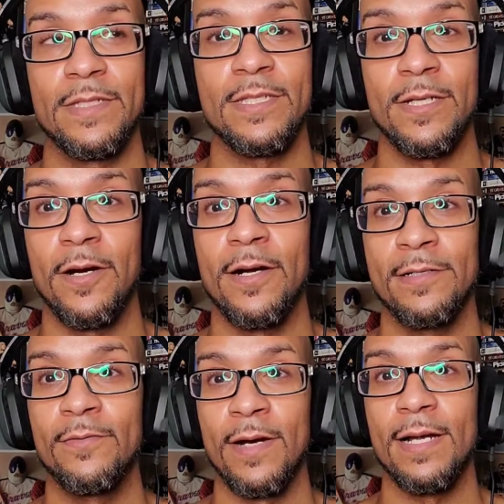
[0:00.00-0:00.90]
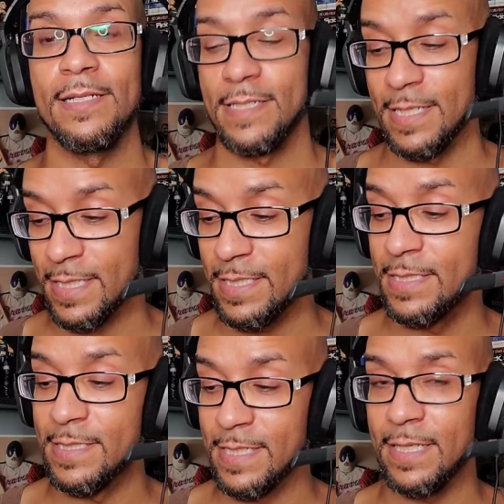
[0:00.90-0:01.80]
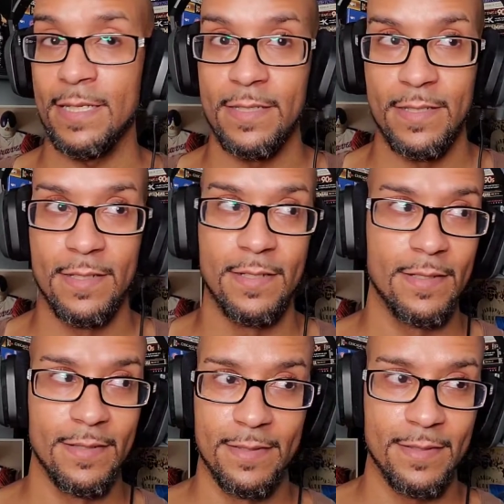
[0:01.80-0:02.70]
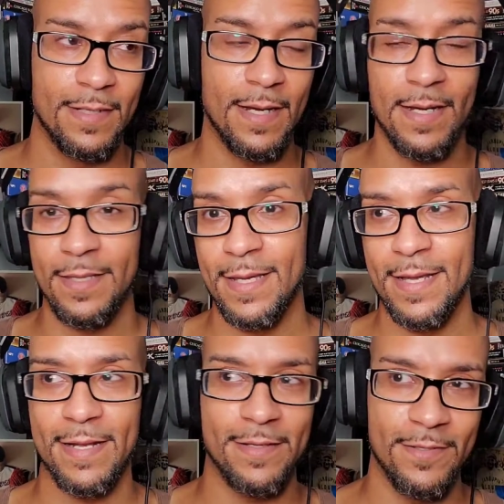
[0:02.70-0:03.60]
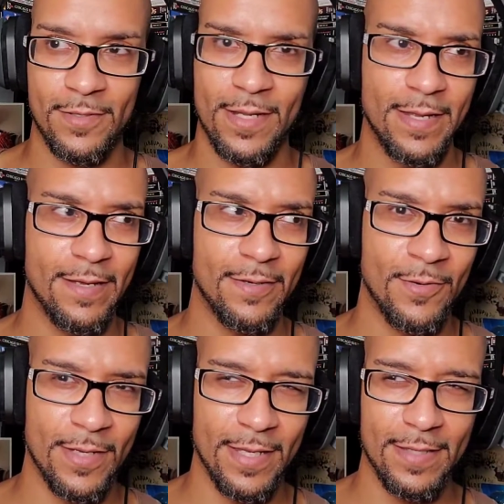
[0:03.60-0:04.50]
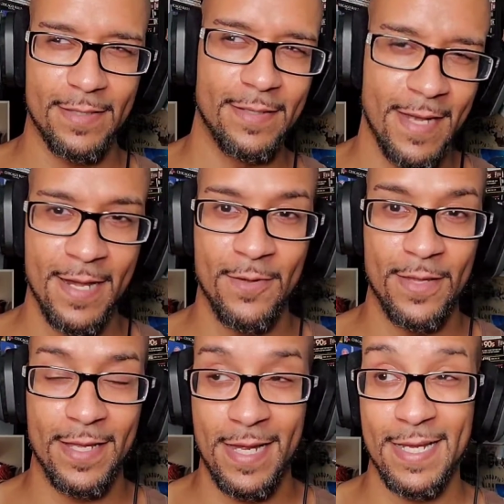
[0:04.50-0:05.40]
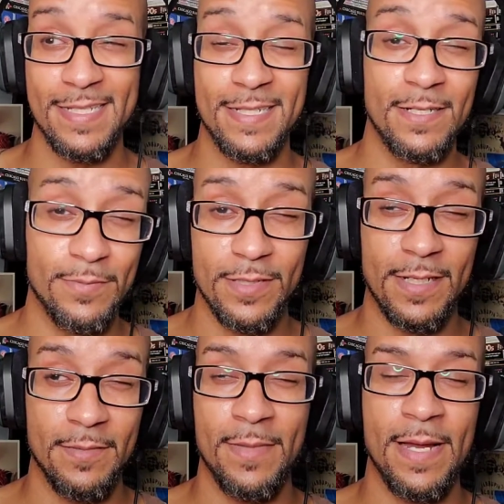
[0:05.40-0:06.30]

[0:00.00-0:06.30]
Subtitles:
star on the rise. Like, he is a guy that you're like, okay, I know that guy. He's going to put on a